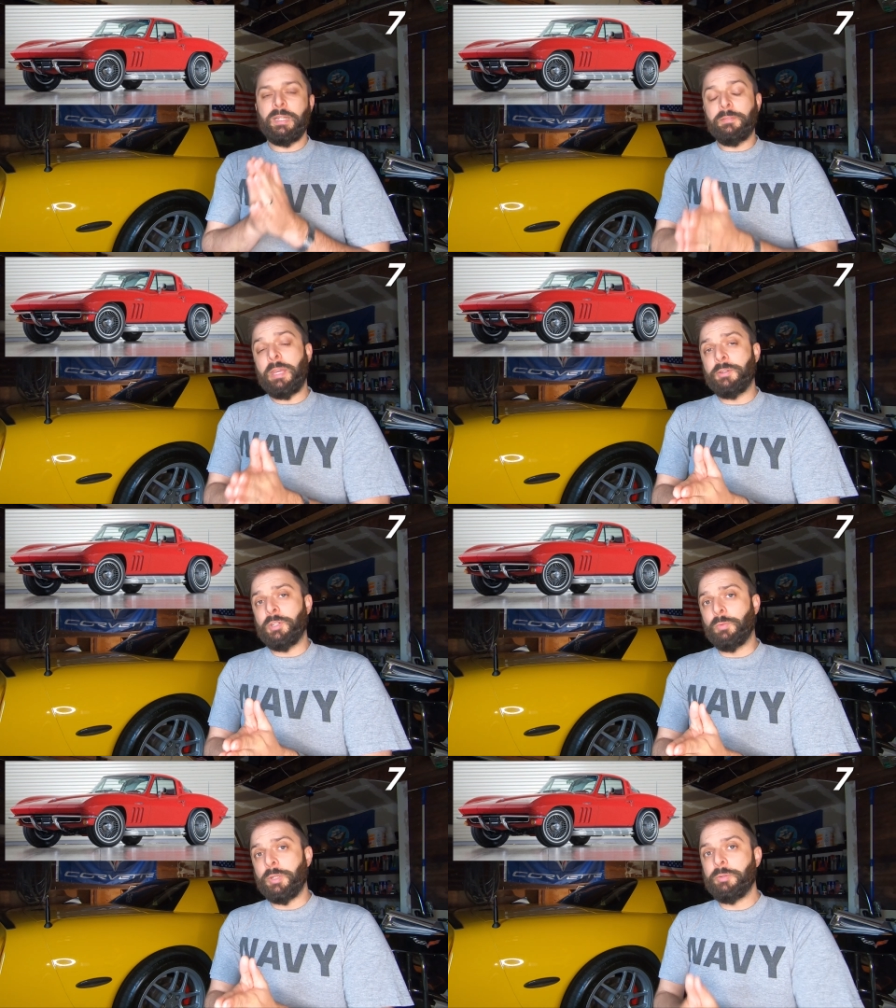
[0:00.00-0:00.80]
in
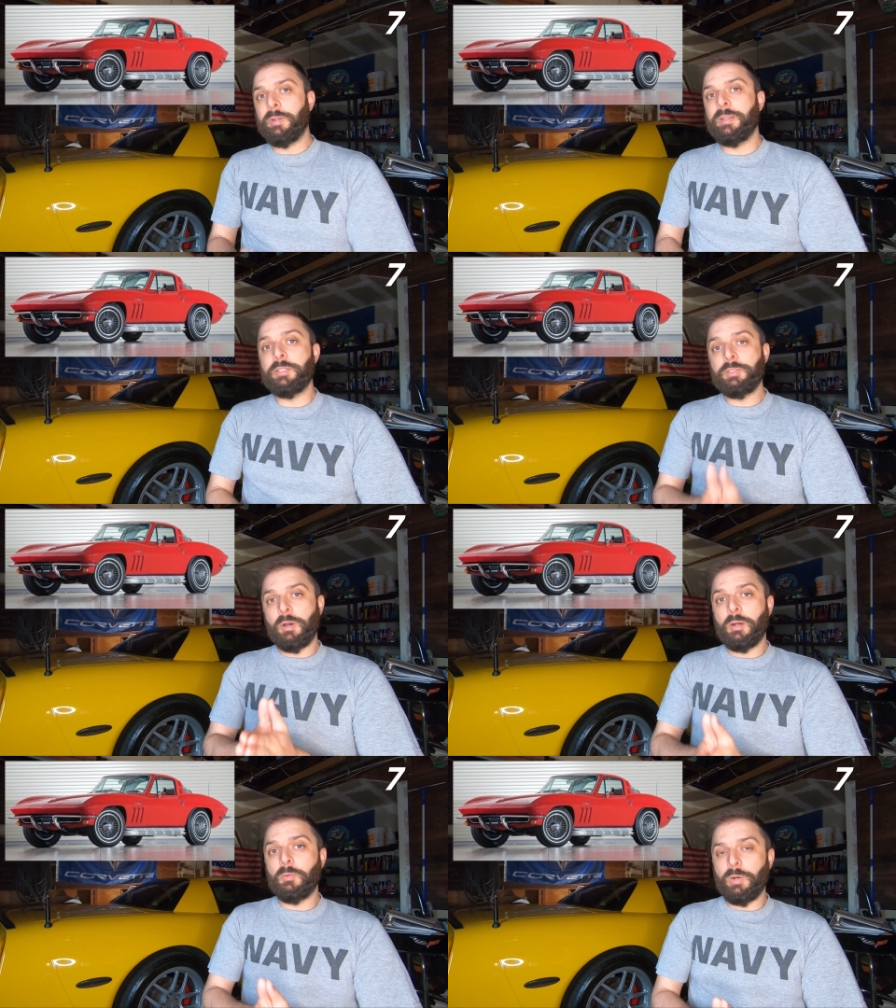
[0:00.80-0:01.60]
case you're wondering, this
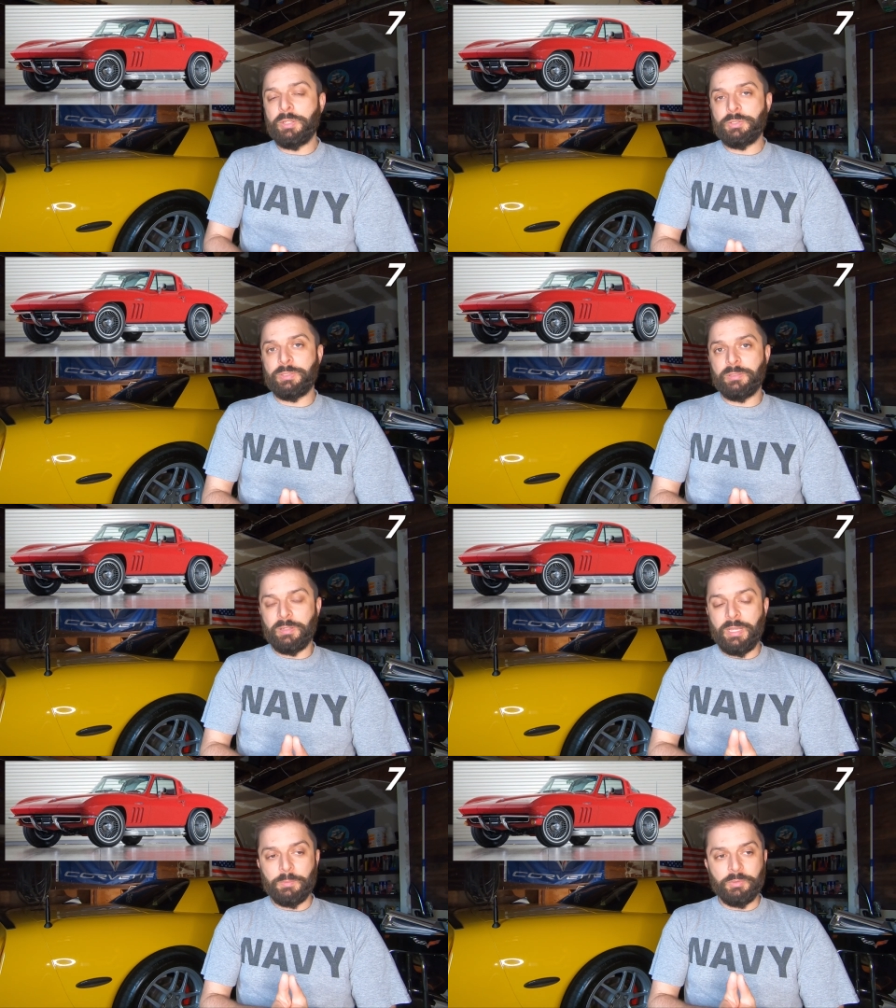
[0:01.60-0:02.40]
car was
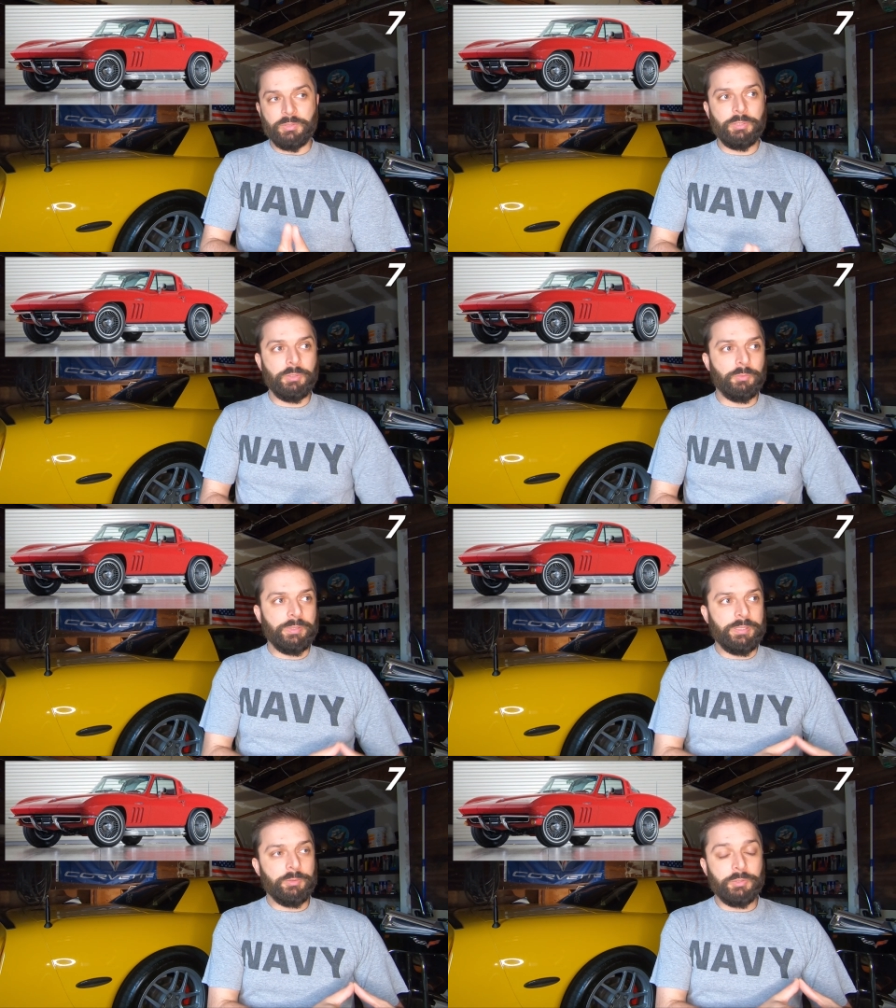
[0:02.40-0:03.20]
able to
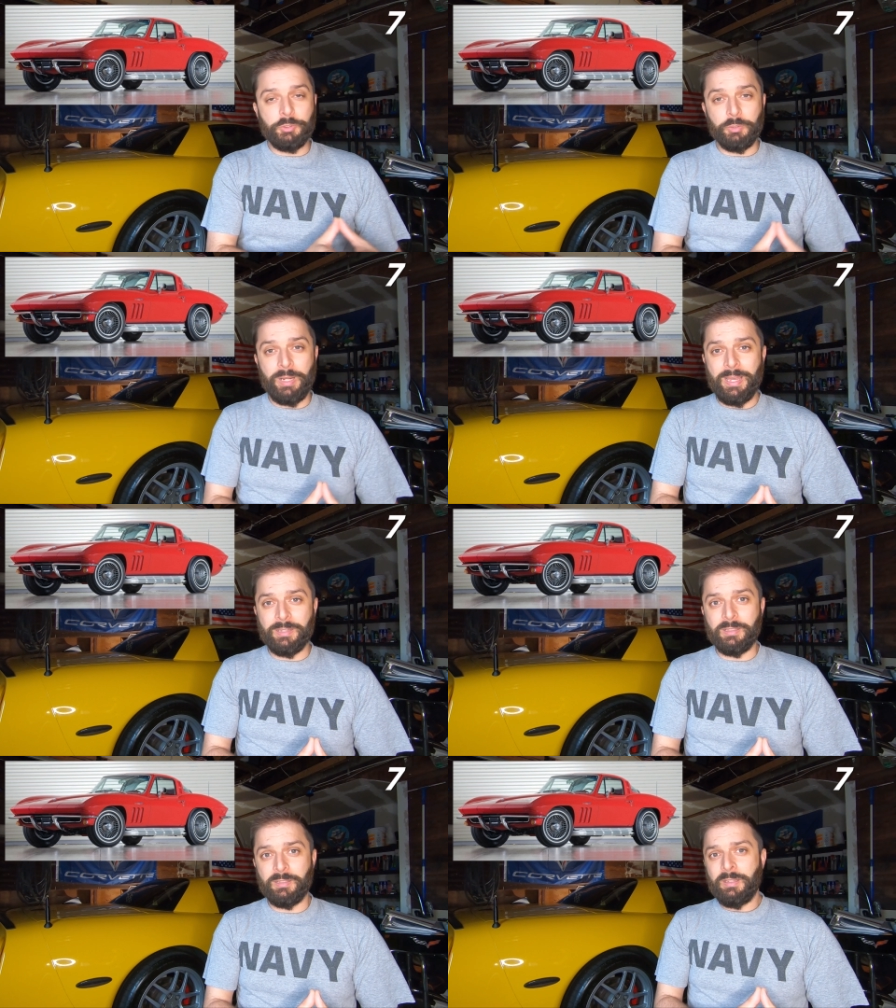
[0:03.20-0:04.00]
reduce drag